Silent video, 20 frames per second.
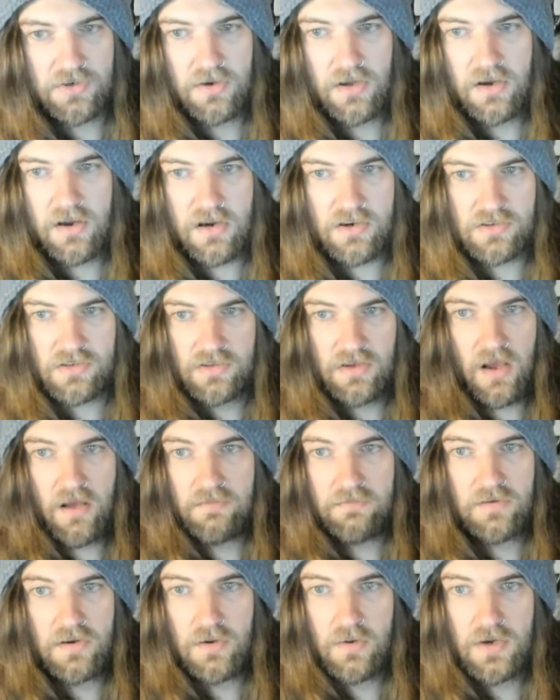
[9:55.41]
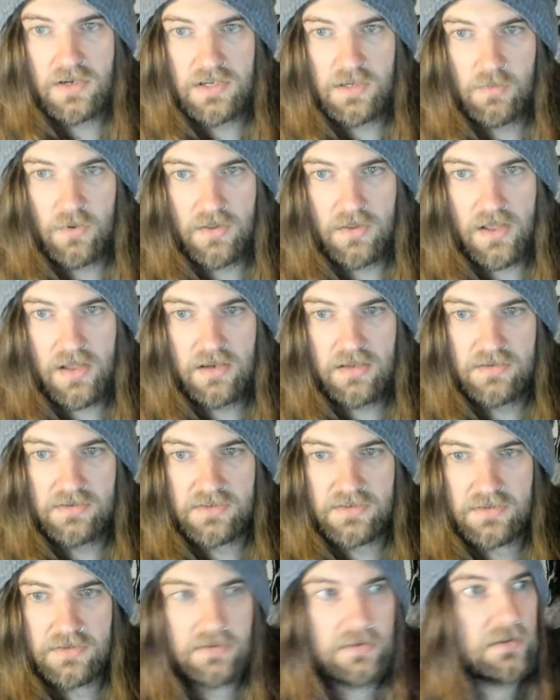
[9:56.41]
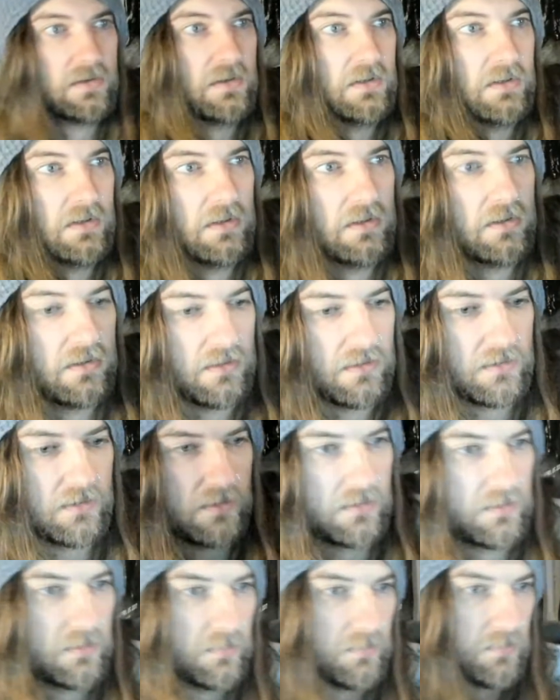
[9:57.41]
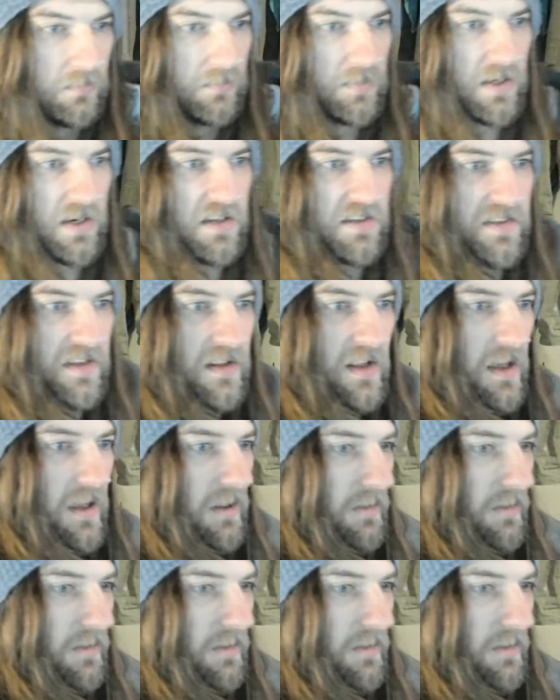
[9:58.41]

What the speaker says: I actually have no idea what that is. but it's in there.